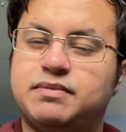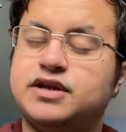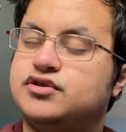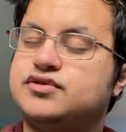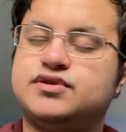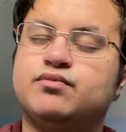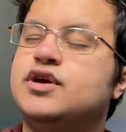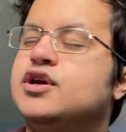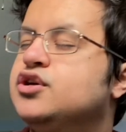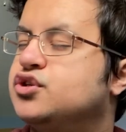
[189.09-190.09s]
Ben Johnson
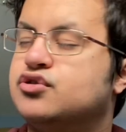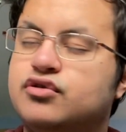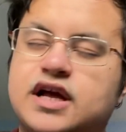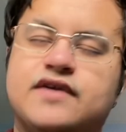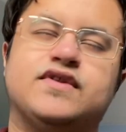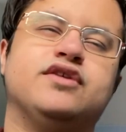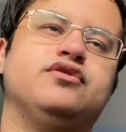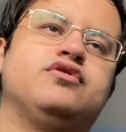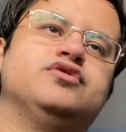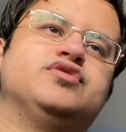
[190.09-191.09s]
should not have that new
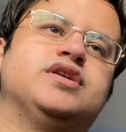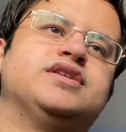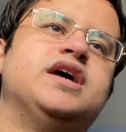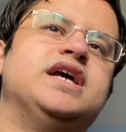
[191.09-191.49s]
contract.